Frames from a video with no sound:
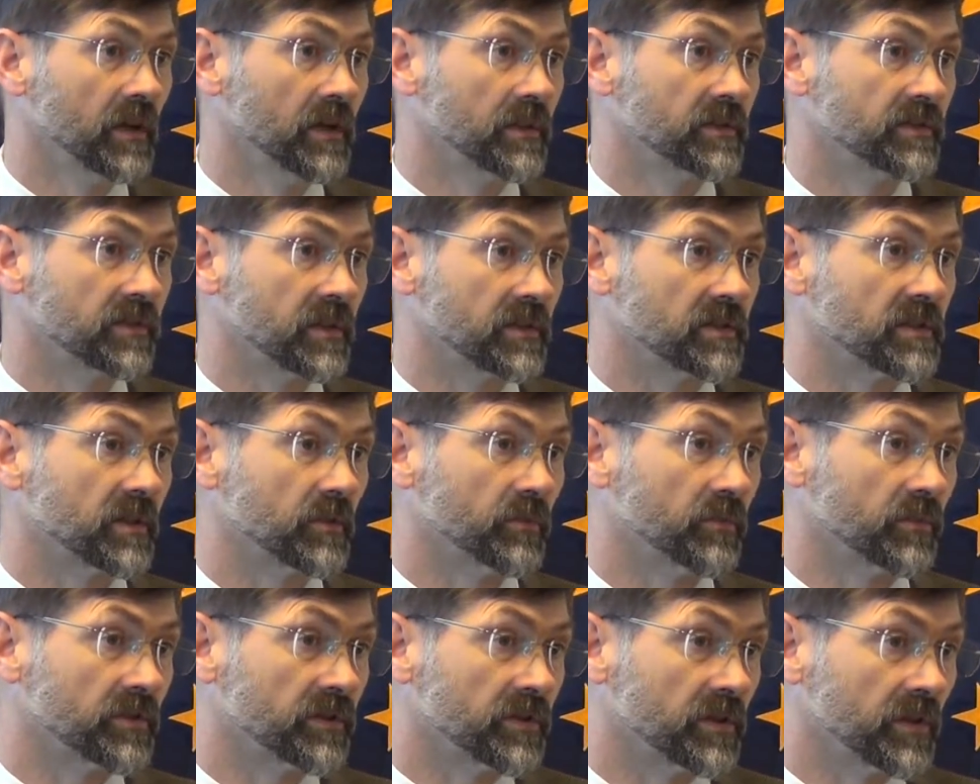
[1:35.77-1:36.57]
such
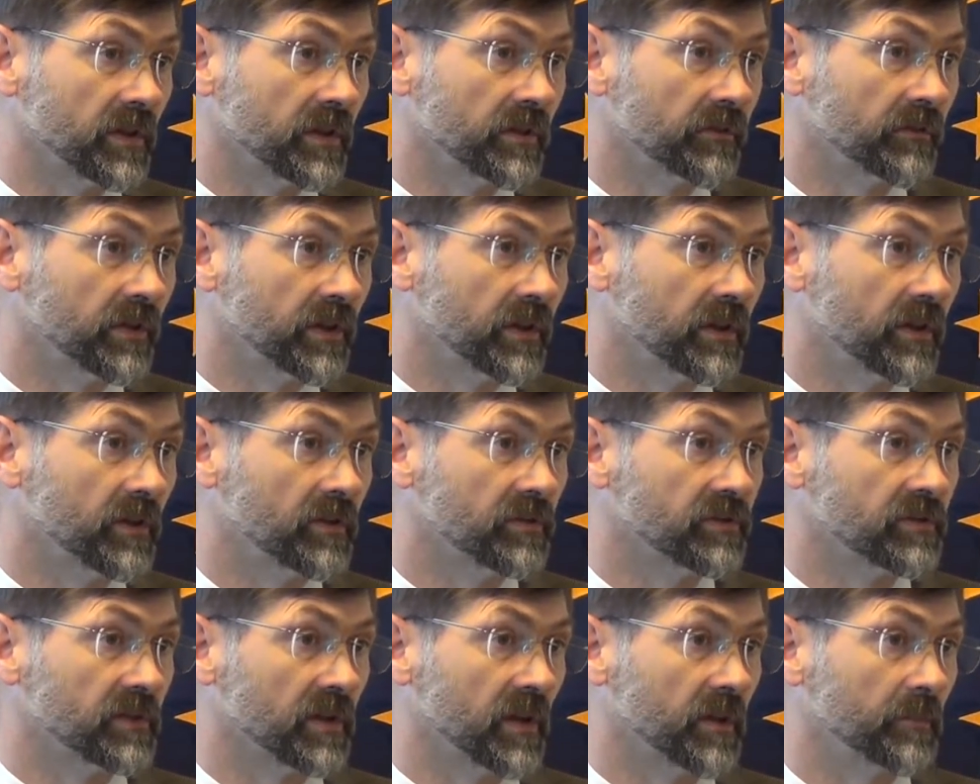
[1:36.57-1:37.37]
that we're delivering
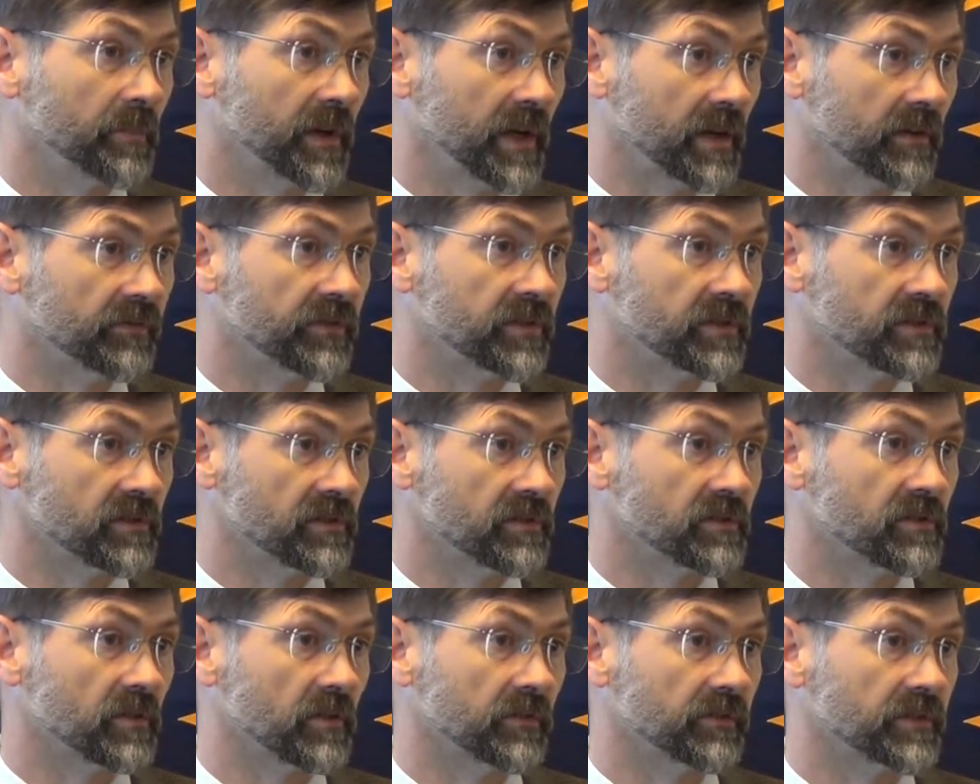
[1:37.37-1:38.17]
those uh, benefits
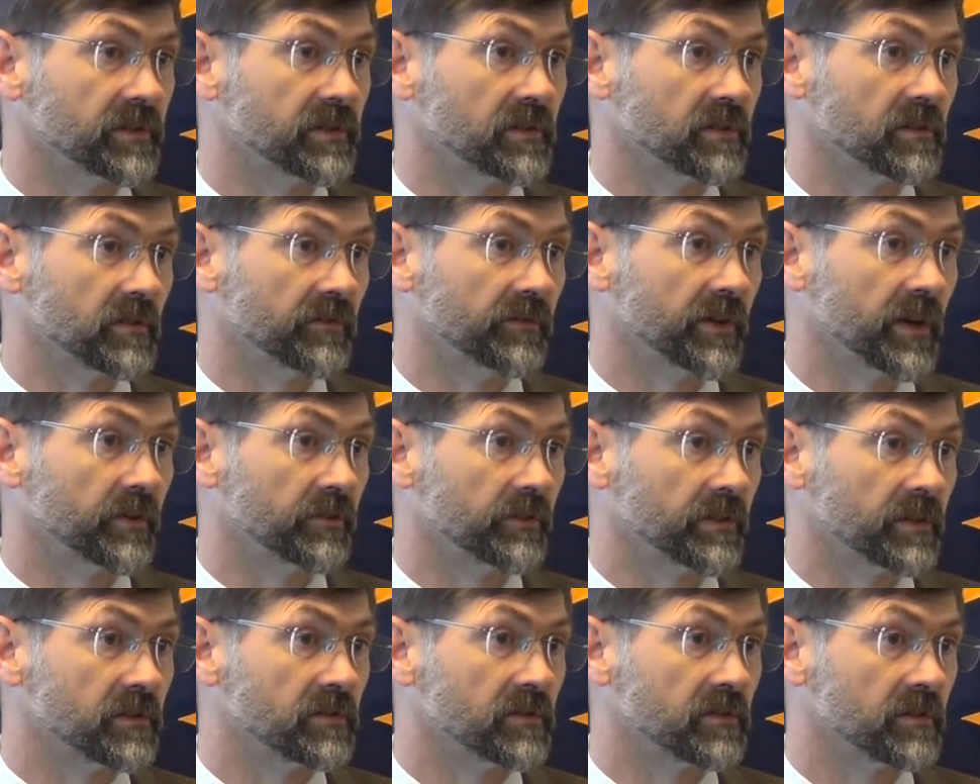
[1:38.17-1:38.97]
and services to
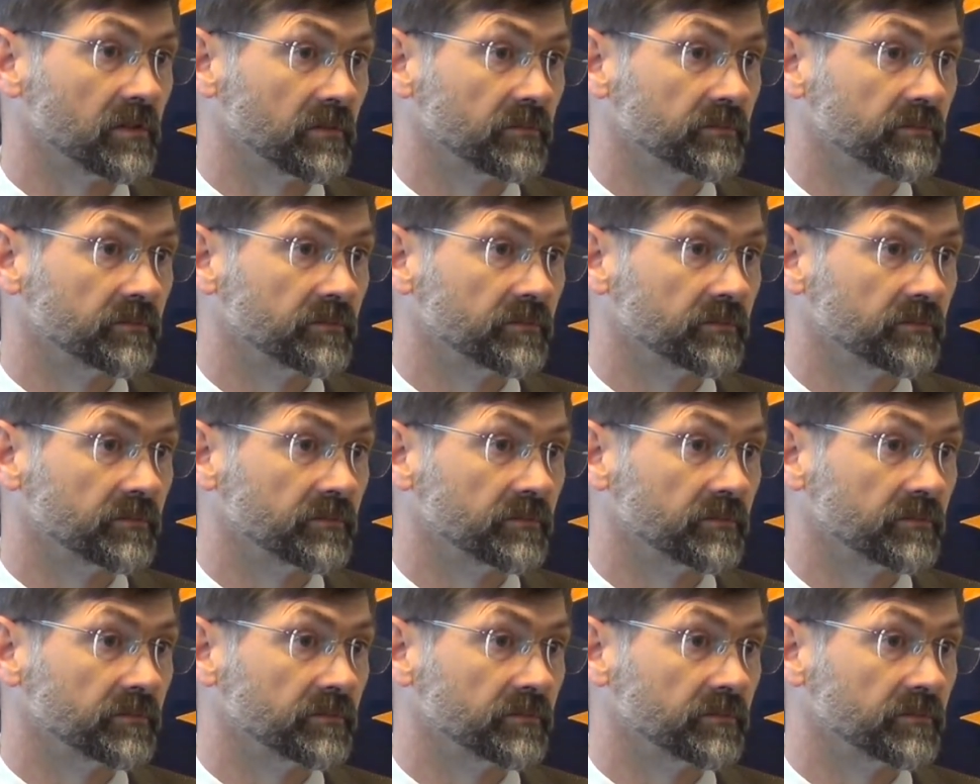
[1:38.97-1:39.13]
veterans.